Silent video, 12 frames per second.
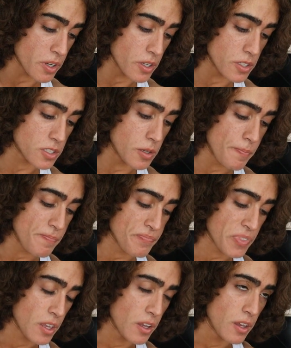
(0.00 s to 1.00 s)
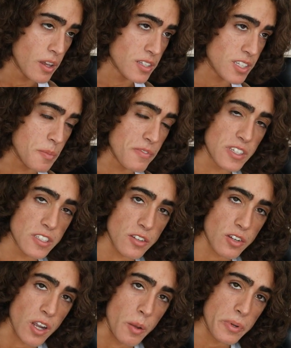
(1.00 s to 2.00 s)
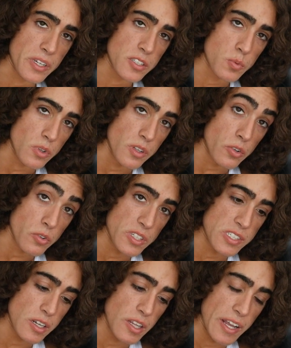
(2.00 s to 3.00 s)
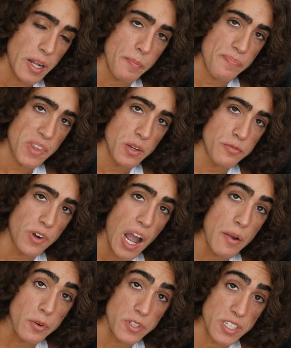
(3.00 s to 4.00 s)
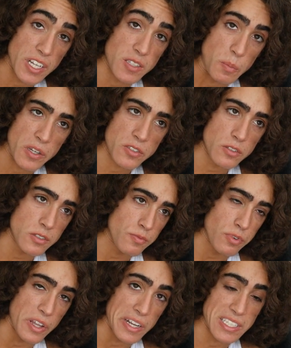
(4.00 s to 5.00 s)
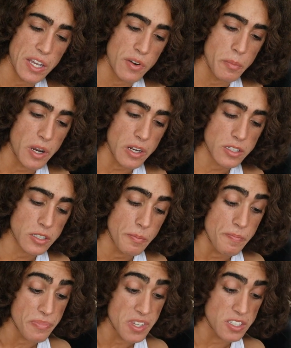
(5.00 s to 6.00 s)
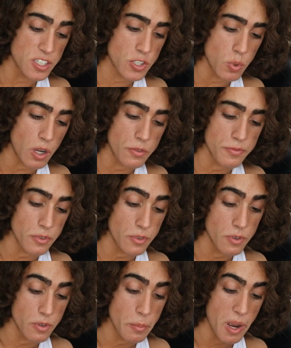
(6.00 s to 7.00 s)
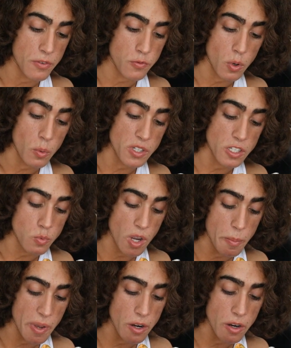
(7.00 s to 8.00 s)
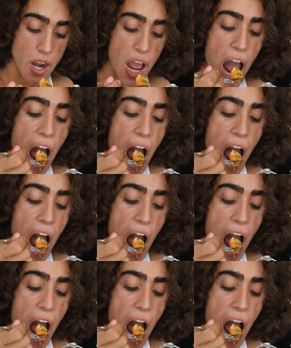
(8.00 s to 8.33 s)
because some of these other companies will literally sell like 5 or 6 mussels for like $7. This is 12 for about 4, which is way better.